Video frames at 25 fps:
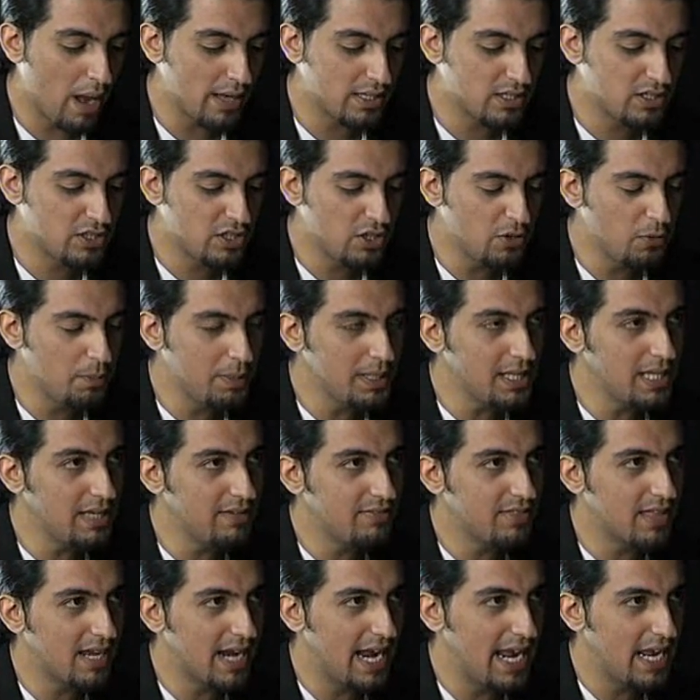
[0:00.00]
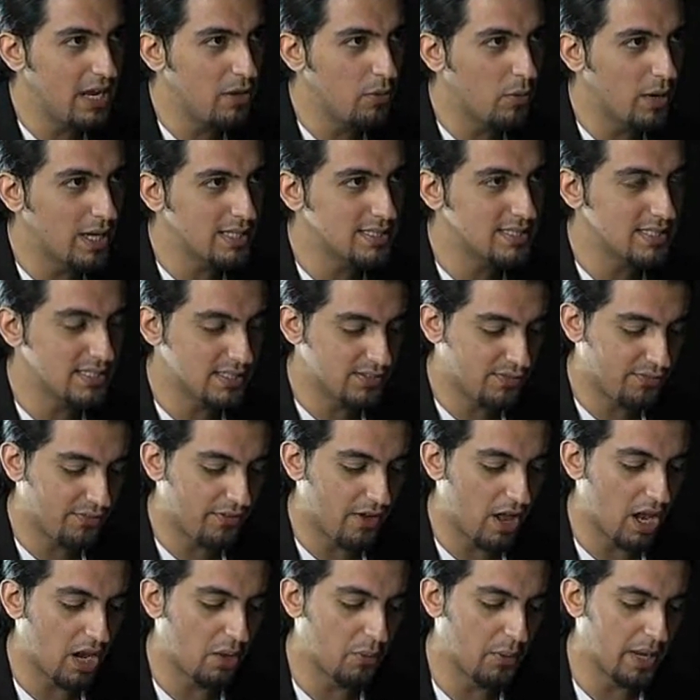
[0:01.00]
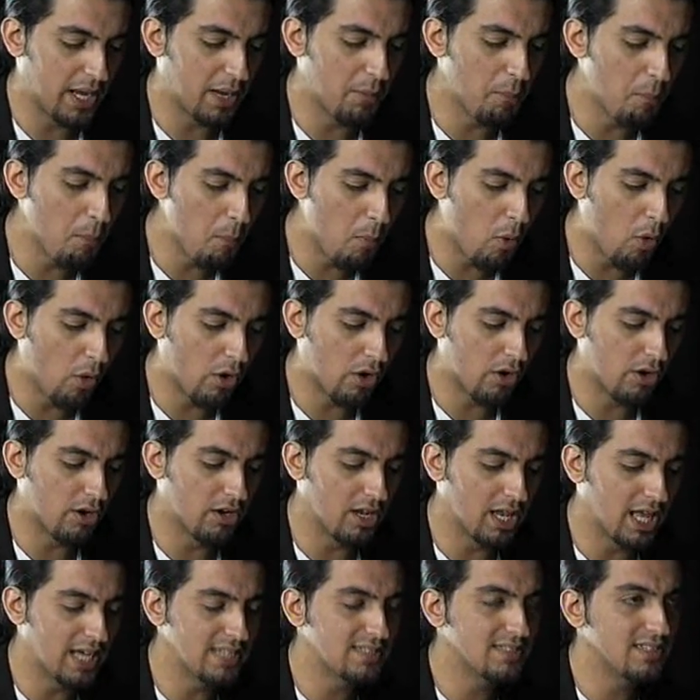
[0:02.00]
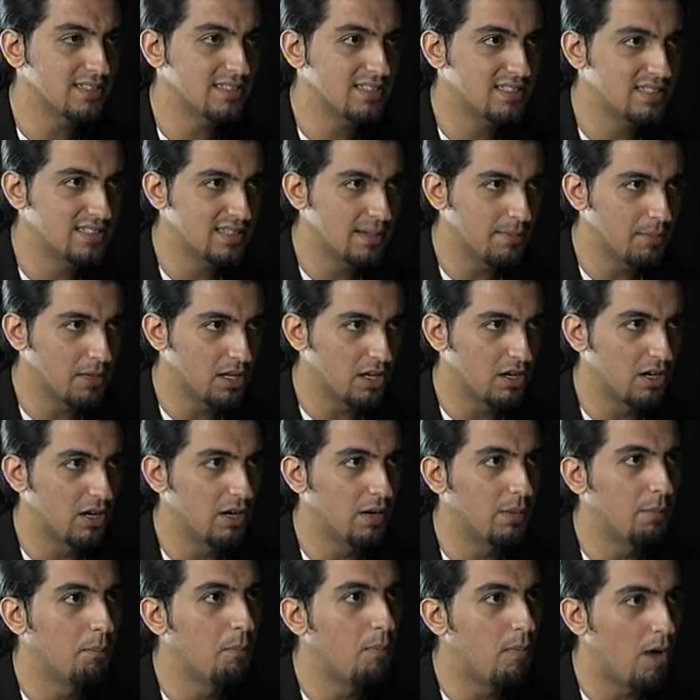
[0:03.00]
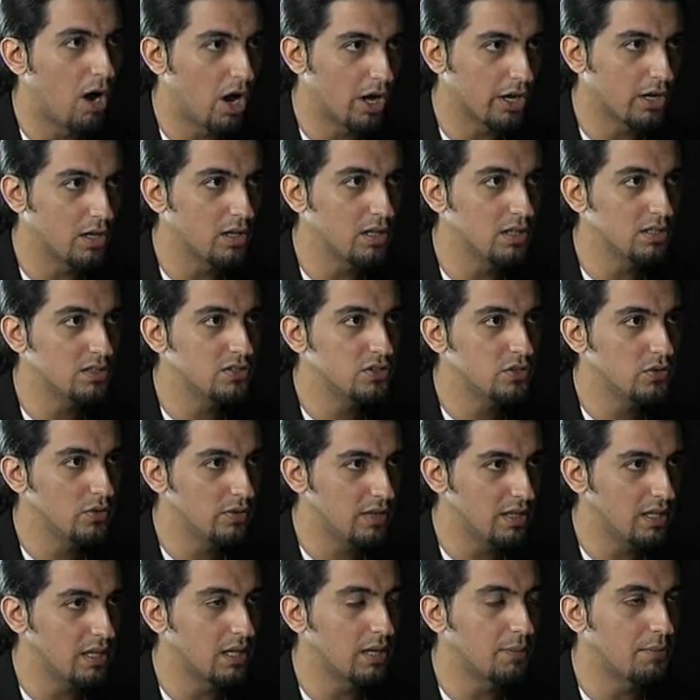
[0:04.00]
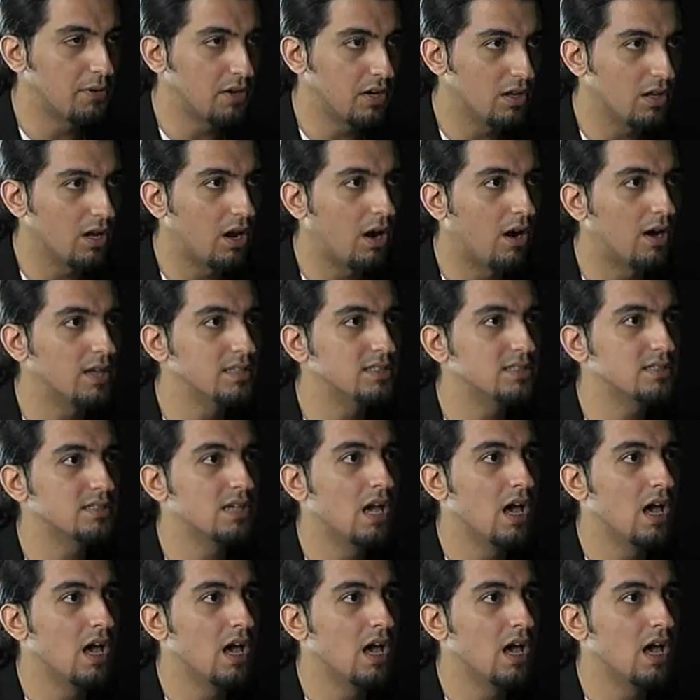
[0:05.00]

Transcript: do you believe that AUS is following more or less a similar model to the liberal arts